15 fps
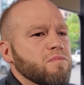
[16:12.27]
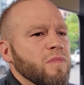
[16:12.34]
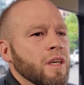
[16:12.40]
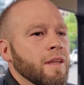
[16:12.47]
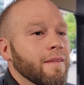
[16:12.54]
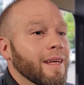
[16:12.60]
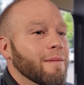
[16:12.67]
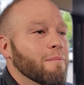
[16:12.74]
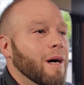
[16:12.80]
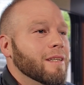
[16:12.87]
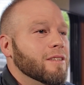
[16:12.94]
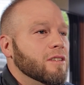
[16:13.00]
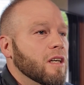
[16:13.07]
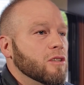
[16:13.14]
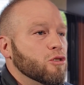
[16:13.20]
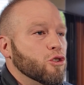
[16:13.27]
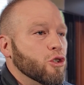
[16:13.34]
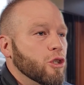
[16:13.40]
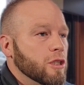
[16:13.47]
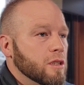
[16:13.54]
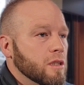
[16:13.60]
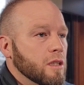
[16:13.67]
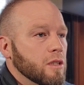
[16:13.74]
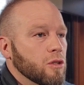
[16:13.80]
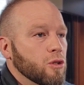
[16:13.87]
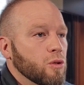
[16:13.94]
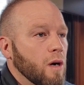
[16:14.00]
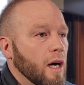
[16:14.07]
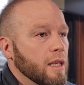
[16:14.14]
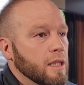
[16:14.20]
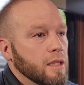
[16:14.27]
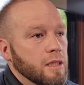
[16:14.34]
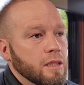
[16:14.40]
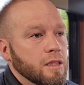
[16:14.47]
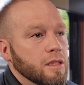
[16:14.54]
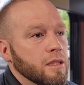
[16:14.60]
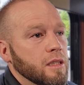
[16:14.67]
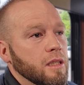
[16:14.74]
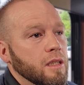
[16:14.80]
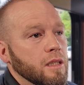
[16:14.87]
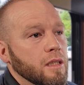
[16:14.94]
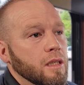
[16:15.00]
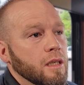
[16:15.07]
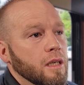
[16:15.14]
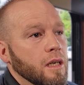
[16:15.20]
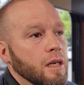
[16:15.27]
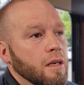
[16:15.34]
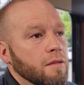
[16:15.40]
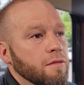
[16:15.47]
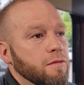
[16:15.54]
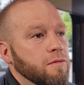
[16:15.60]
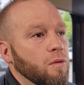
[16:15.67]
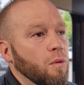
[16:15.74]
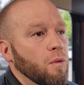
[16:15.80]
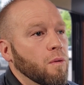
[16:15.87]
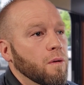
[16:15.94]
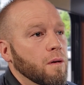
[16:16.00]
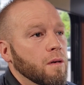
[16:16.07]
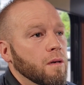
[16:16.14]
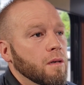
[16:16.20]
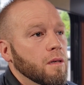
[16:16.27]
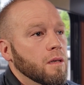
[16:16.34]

And then my son Tristan, who I didn't see for